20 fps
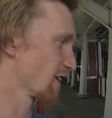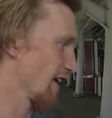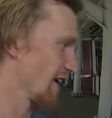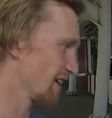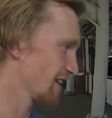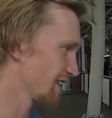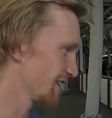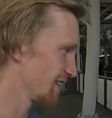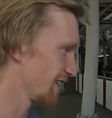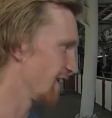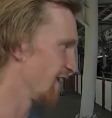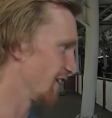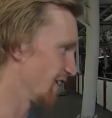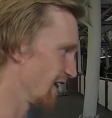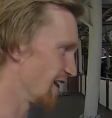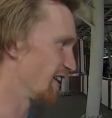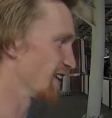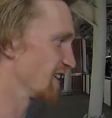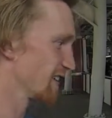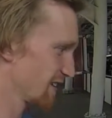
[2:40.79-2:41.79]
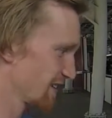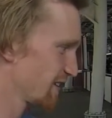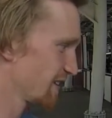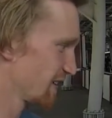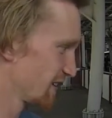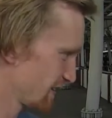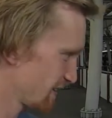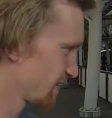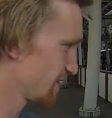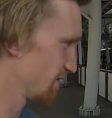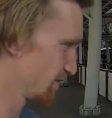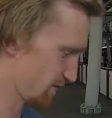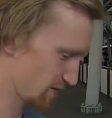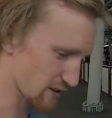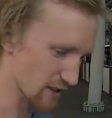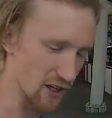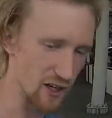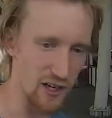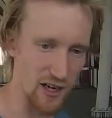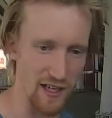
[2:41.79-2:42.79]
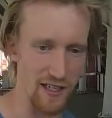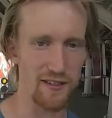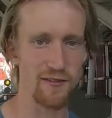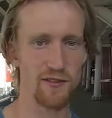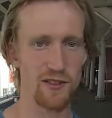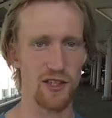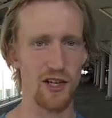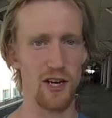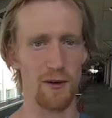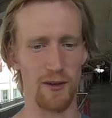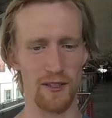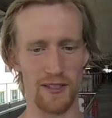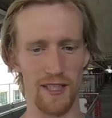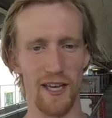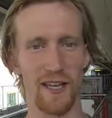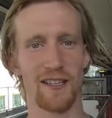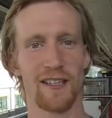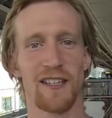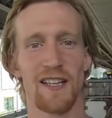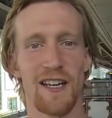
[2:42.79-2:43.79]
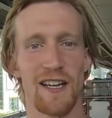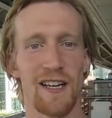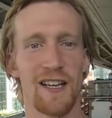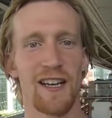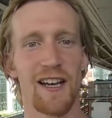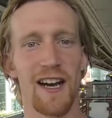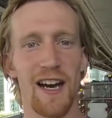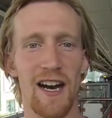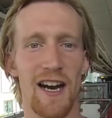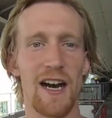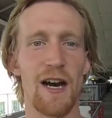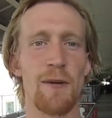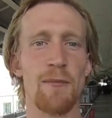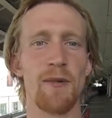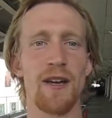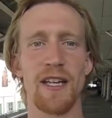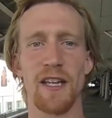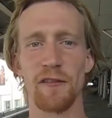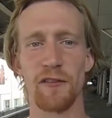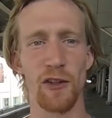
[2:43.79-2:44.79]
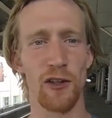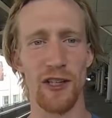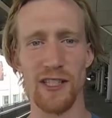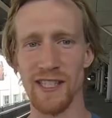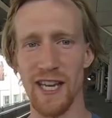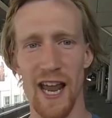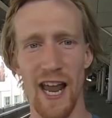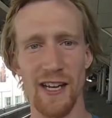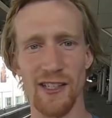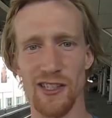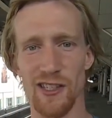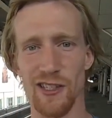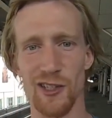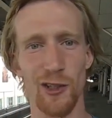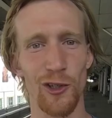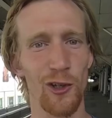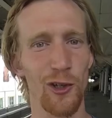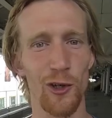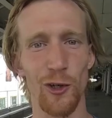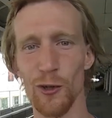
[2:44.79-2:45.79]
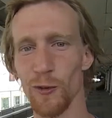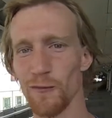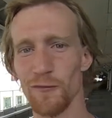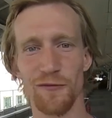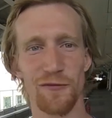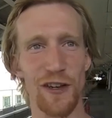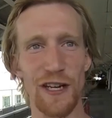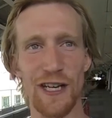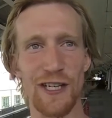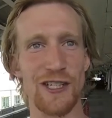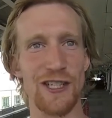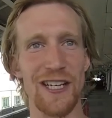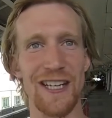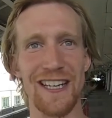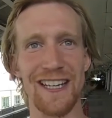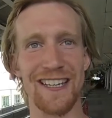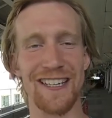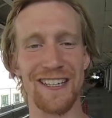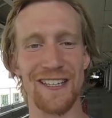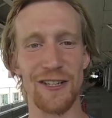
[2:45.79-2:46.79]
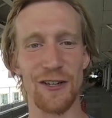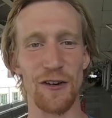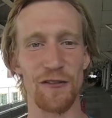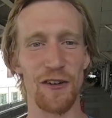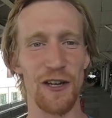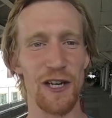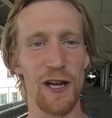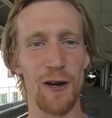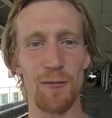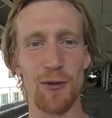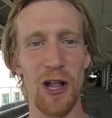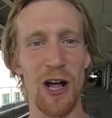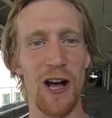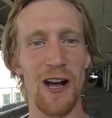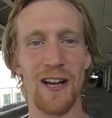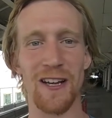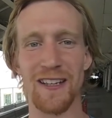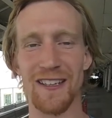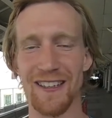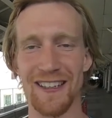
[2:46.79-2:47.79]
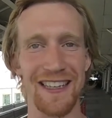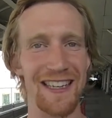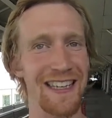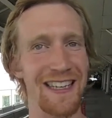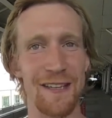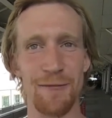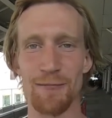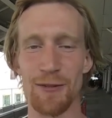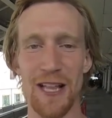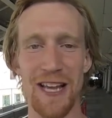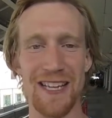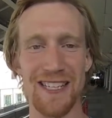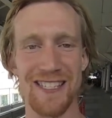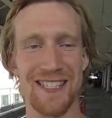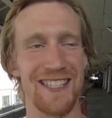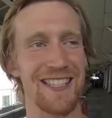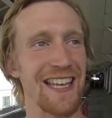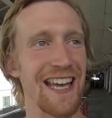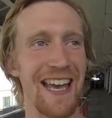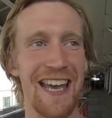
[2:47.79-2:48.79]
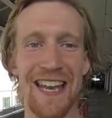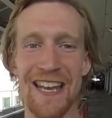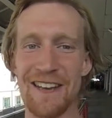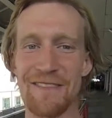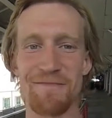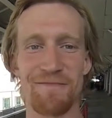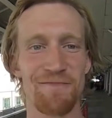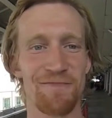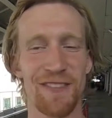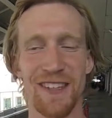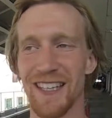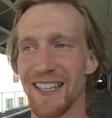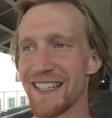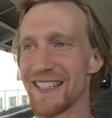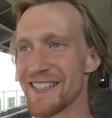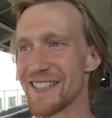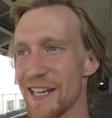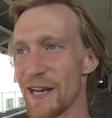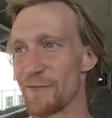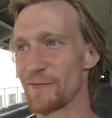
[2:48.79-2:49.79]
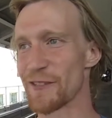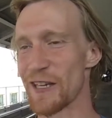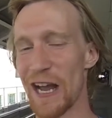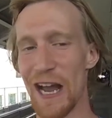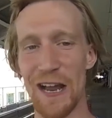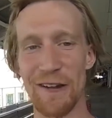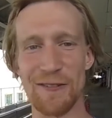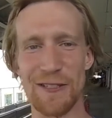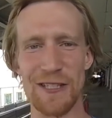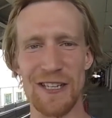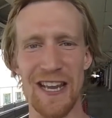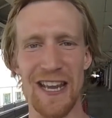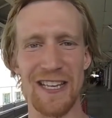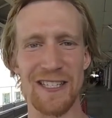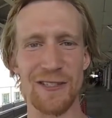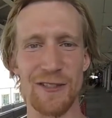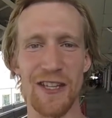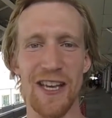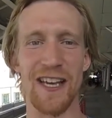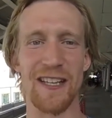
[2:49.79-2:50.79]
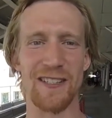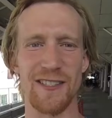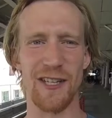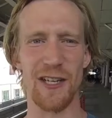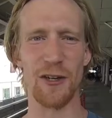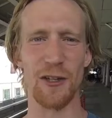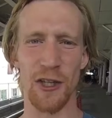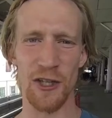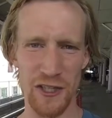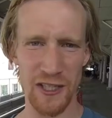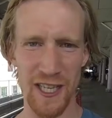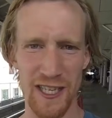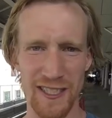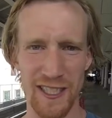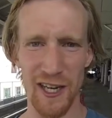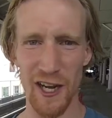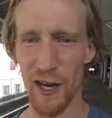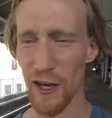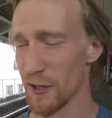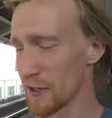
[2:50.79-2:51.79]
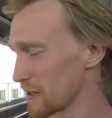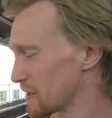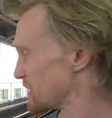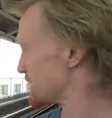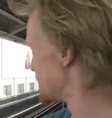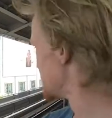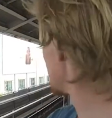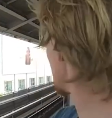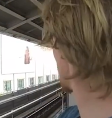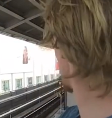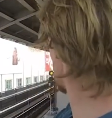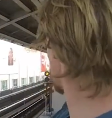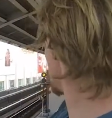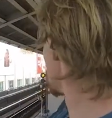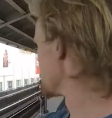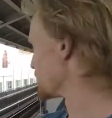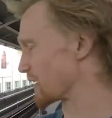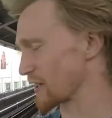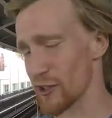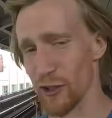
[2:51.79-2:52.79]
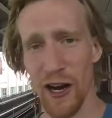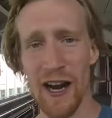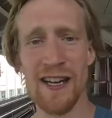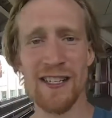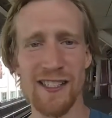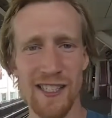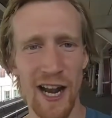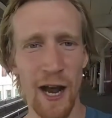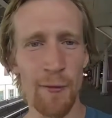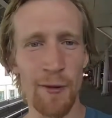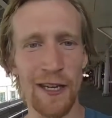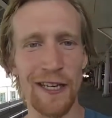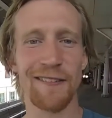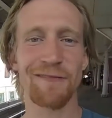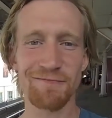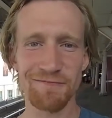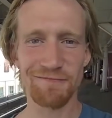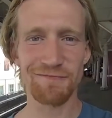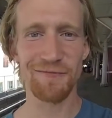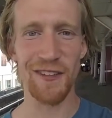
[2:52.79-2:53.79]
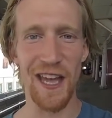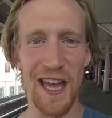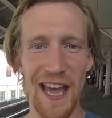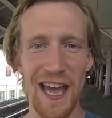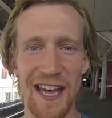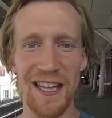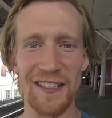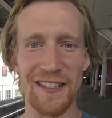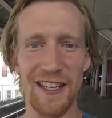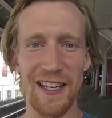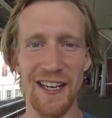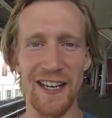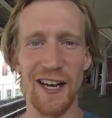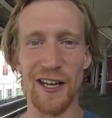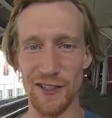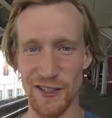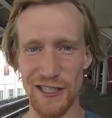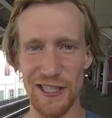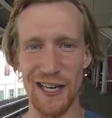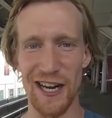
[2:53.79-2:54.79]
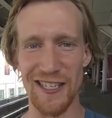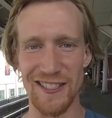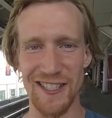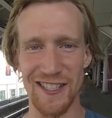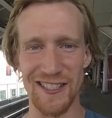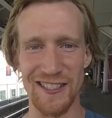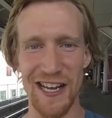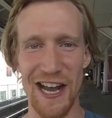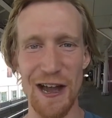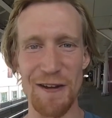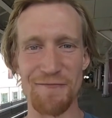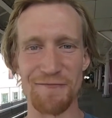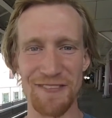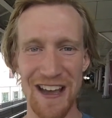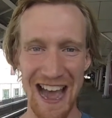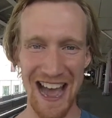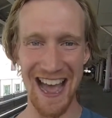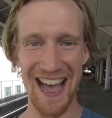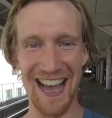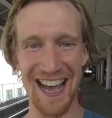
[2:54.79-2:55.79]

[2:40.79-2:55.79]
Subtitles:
Okay. All right. Sorry about that. And if you're attached to finishing your video blog in the place, then sometimes you can't do that. So learn to let go. My train's coming, and I'll see you guys next time.